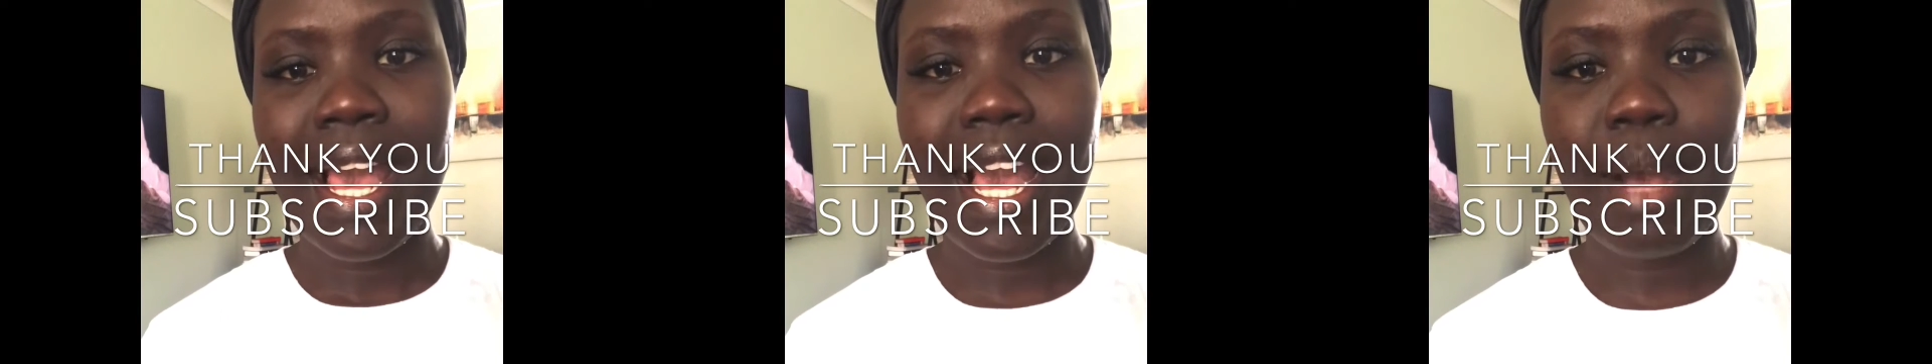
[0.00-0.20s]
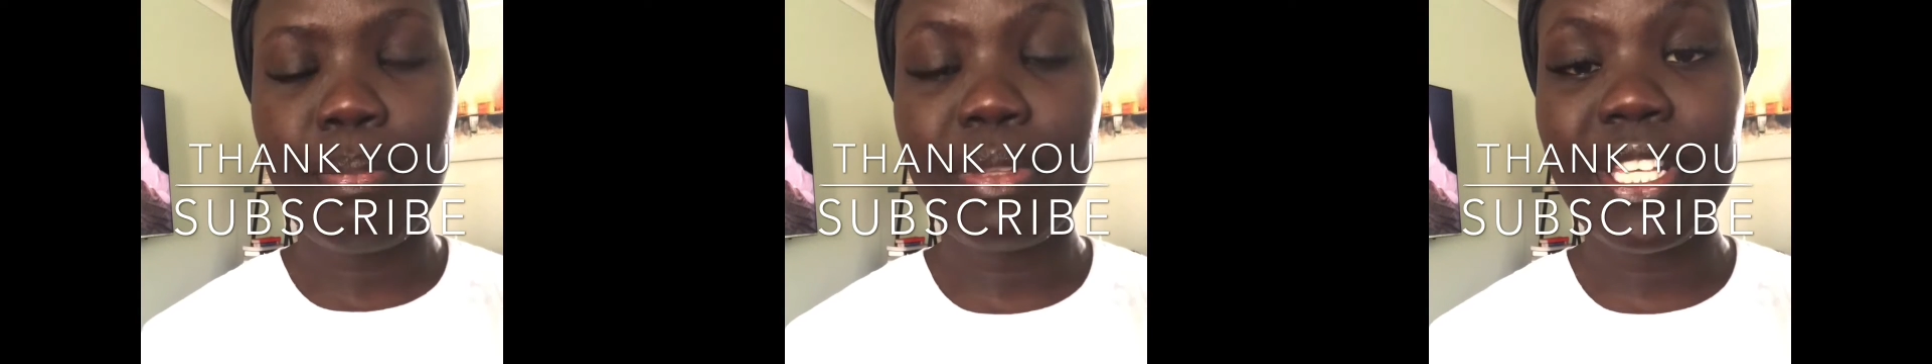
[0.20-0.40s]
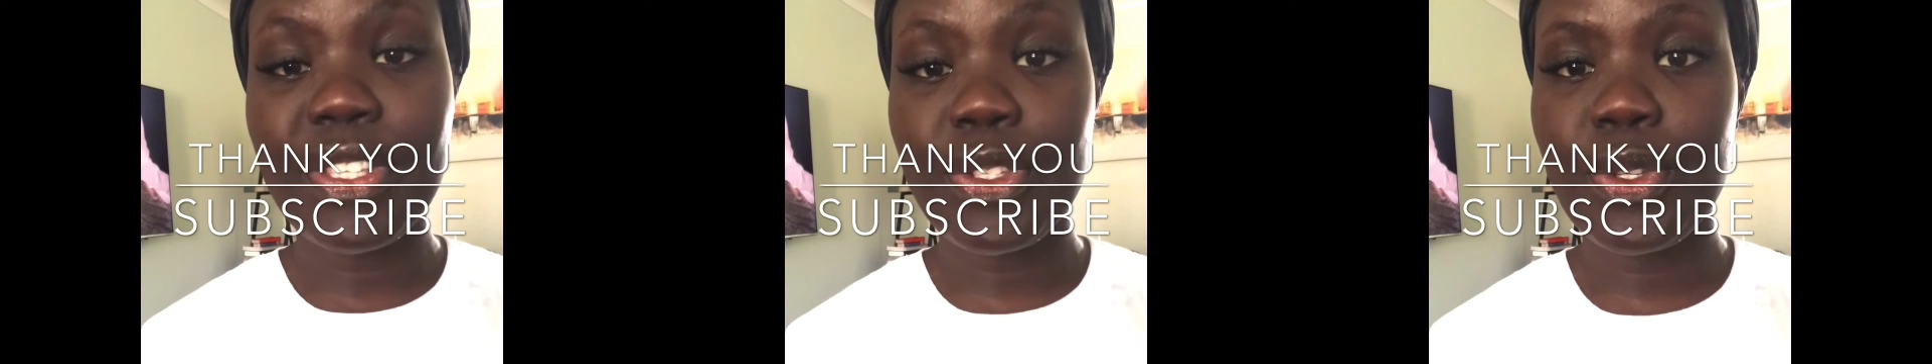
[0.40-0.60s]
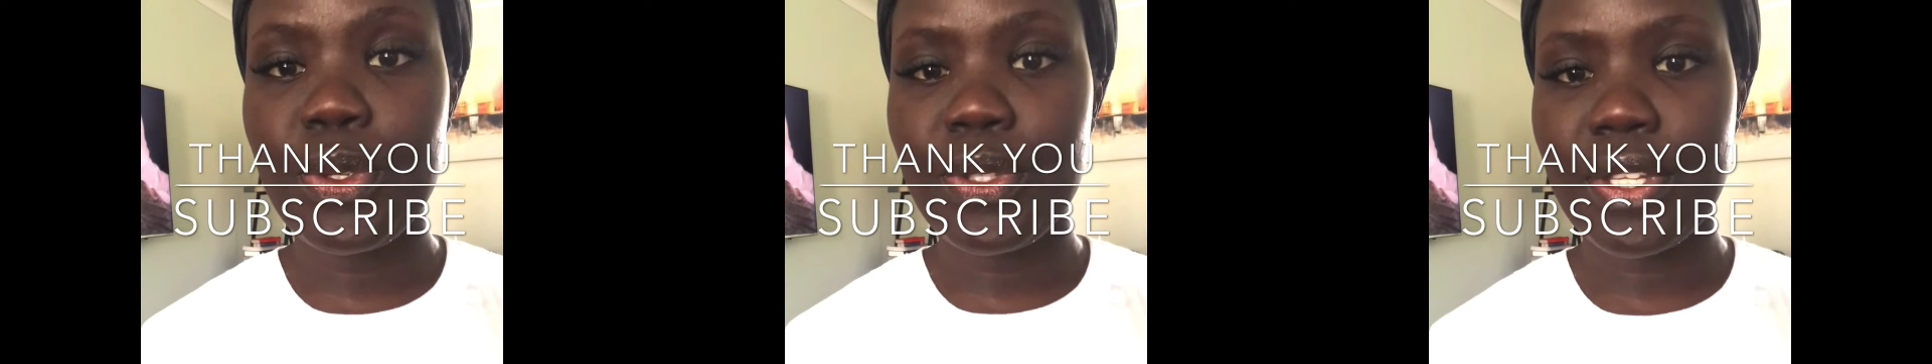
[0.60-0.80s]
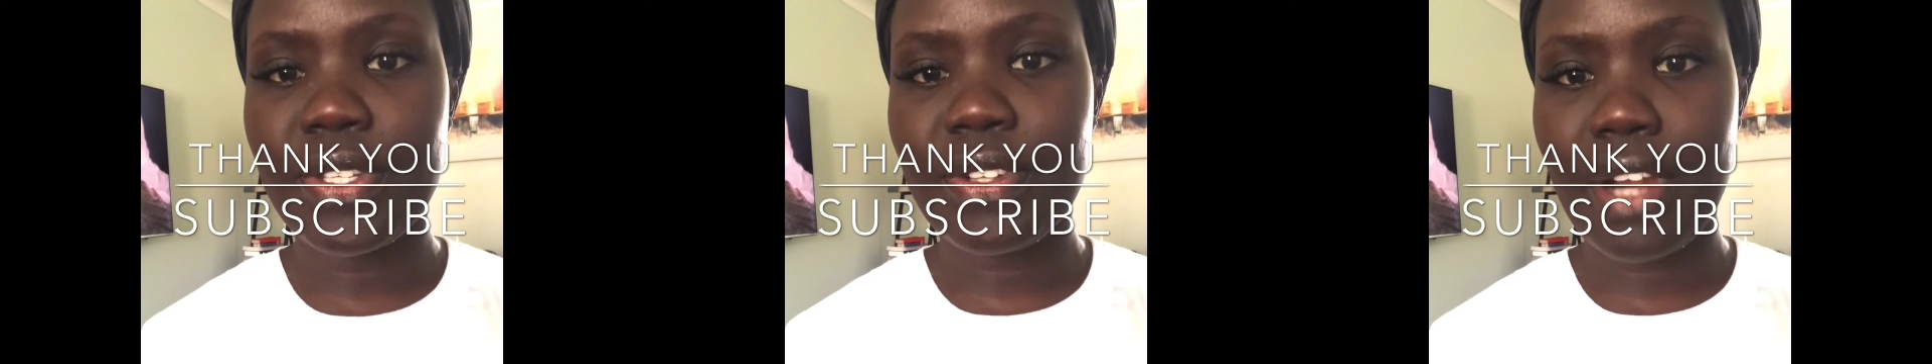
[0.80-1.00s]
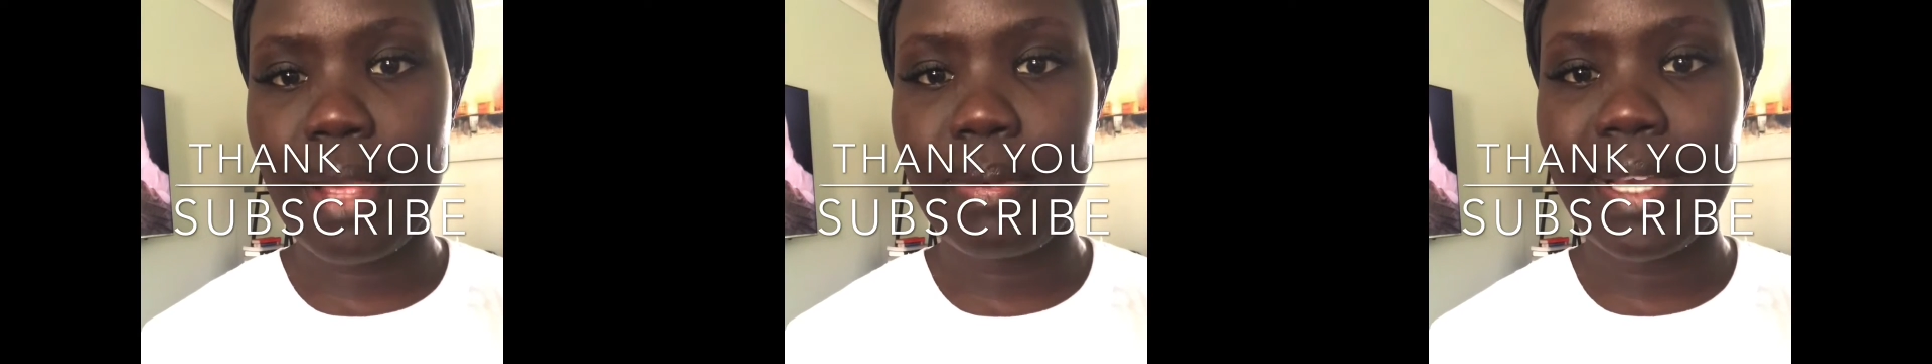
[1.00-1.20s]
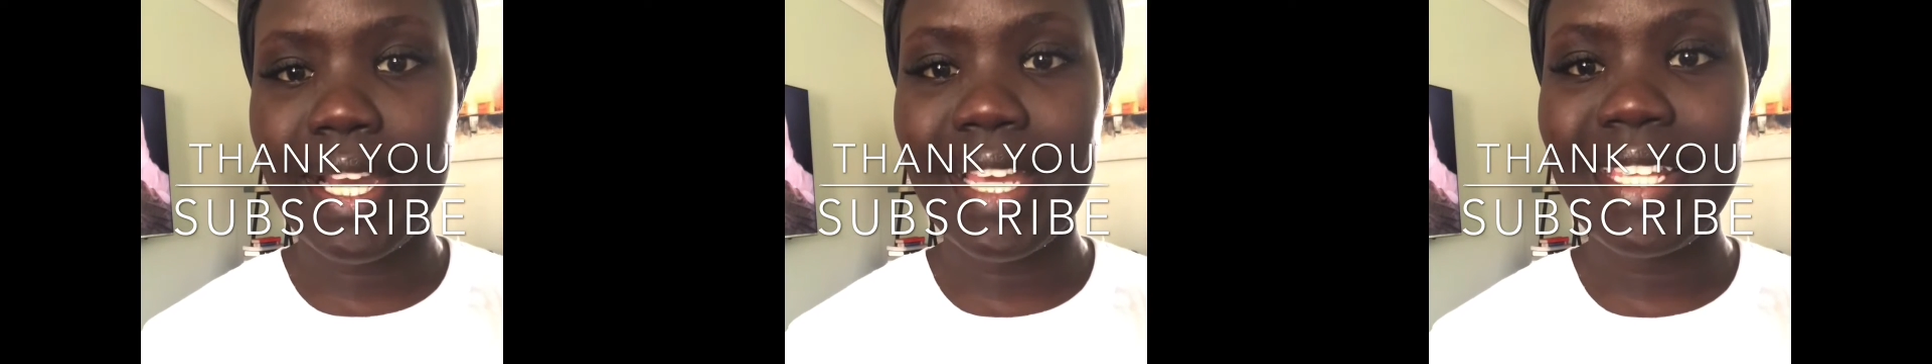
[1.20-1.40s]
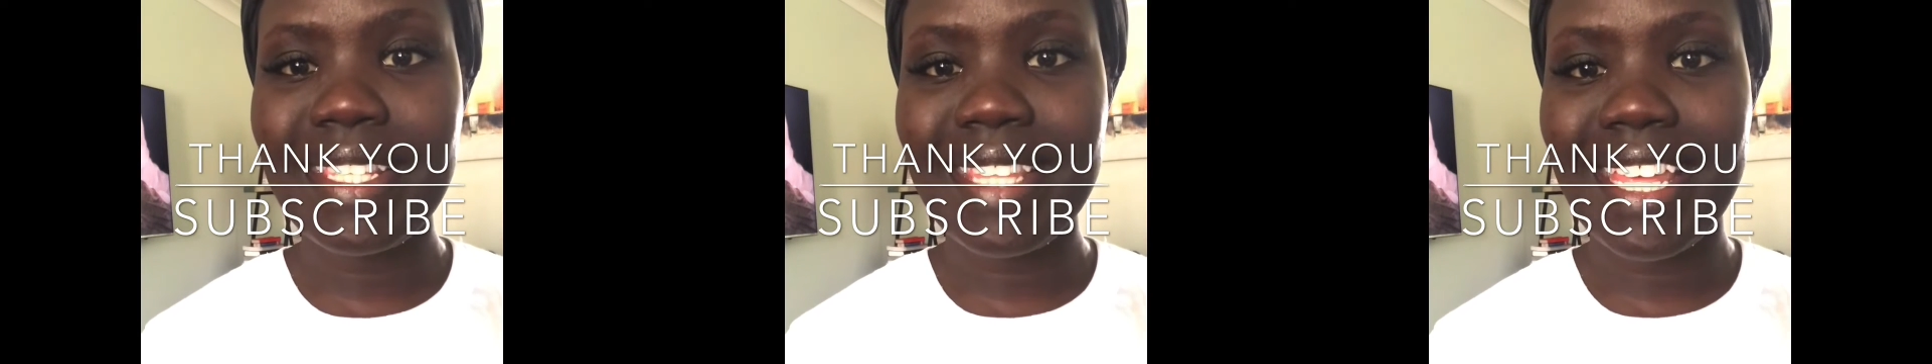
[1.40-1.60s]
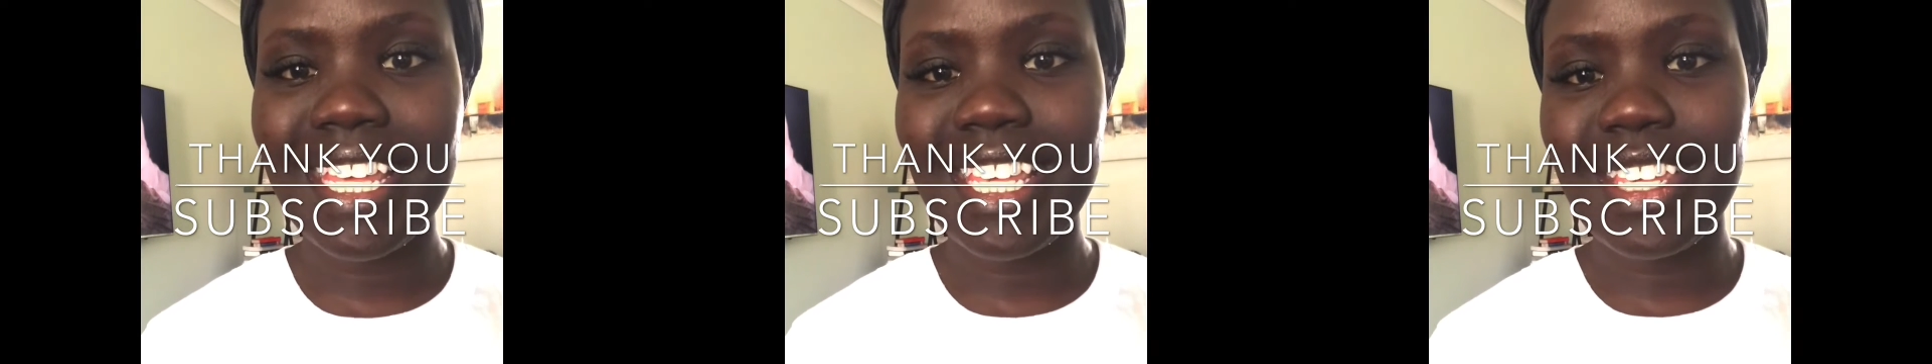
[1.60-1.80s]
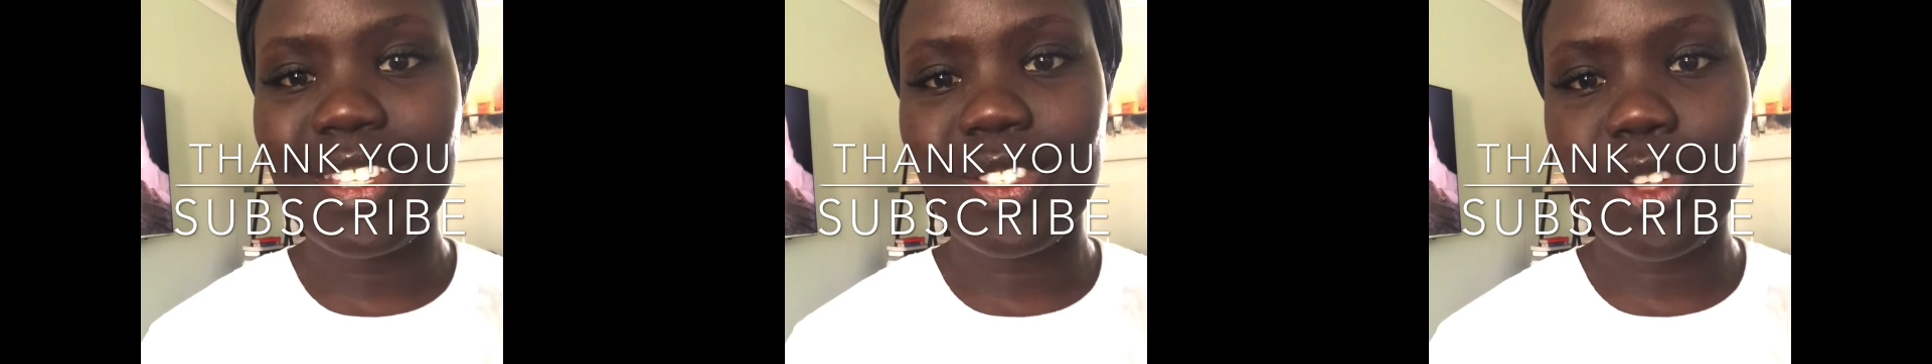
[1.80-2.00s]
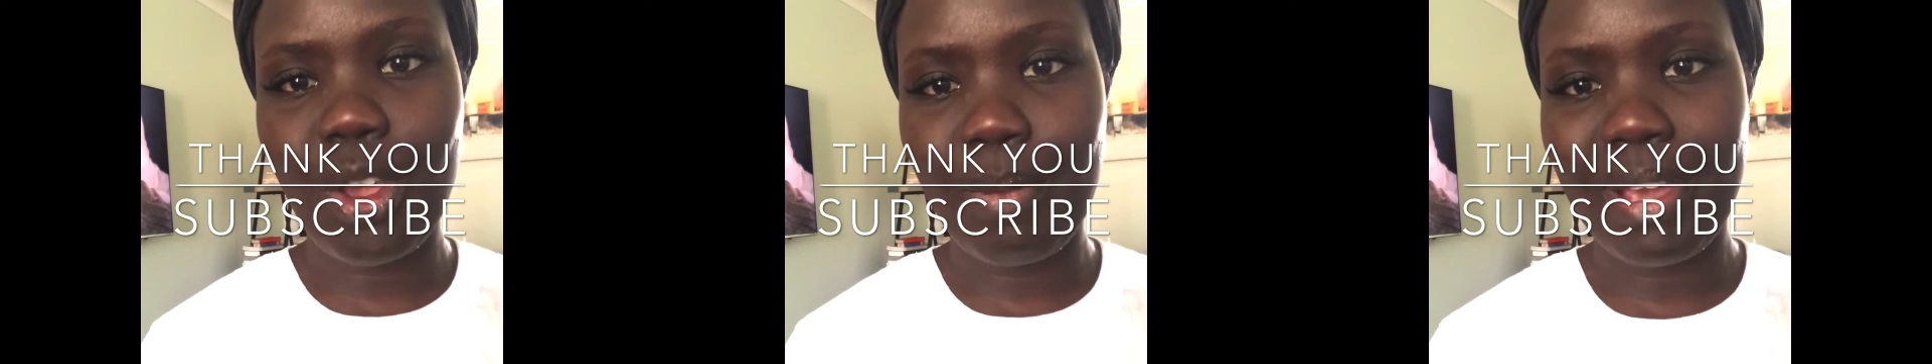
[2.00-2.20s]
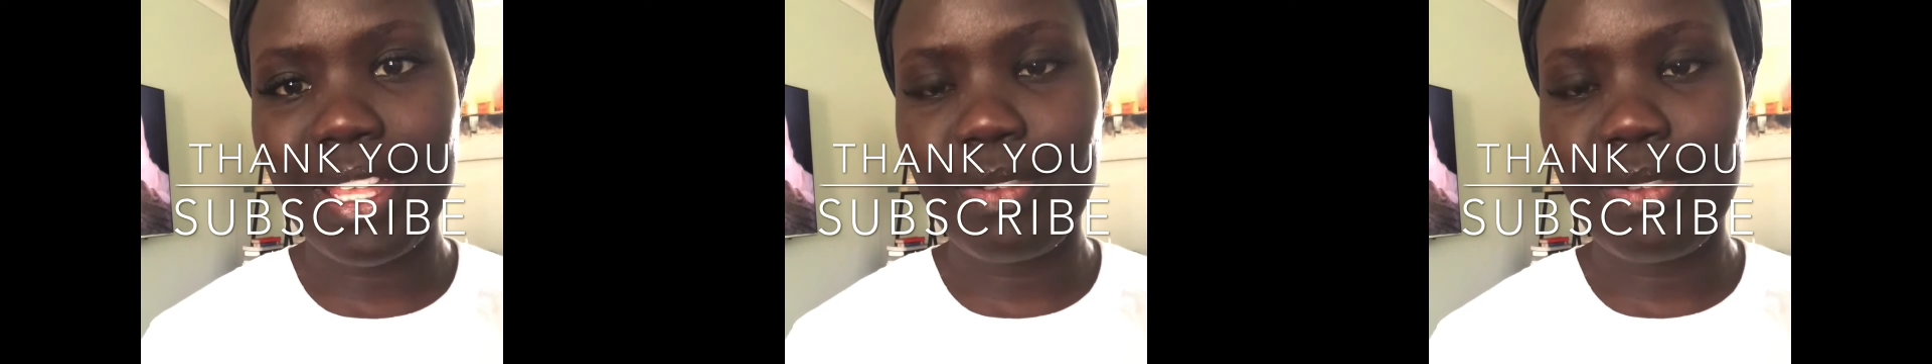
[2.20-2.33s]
Please do subscribe guys. Thank you so much